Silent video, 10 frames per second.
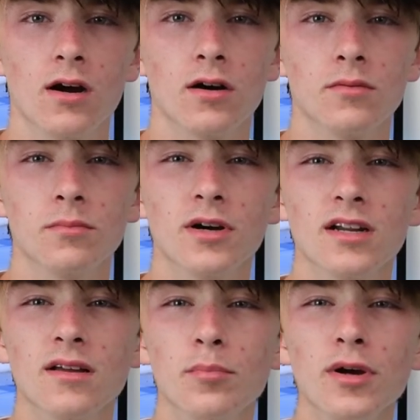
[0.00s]

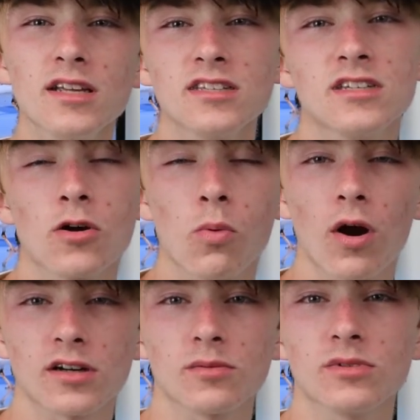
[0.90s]
But it still
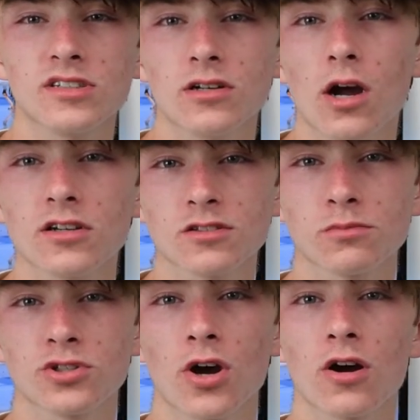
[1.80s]
worked, and we still got
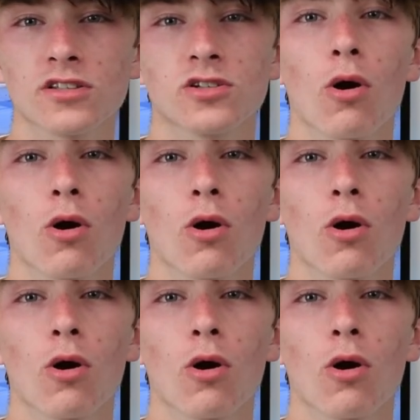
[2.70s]
some shots.